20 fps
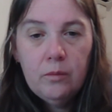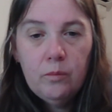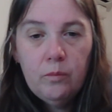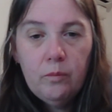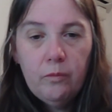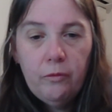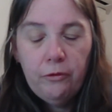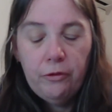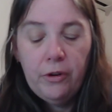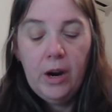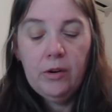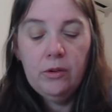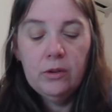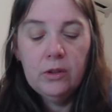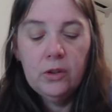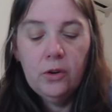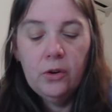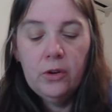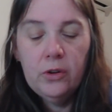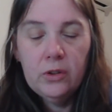
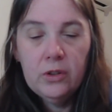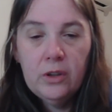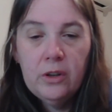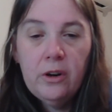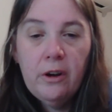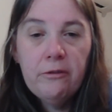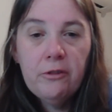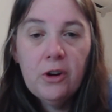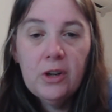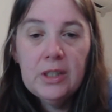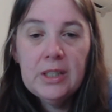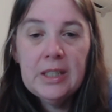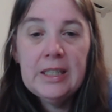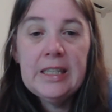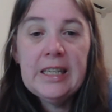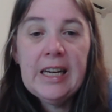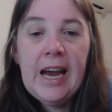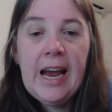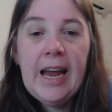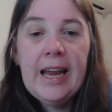fragrance oils that I've got
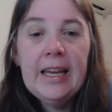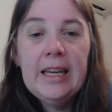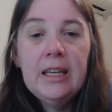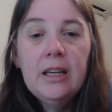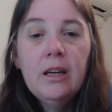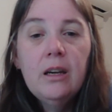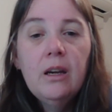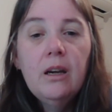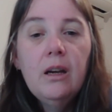today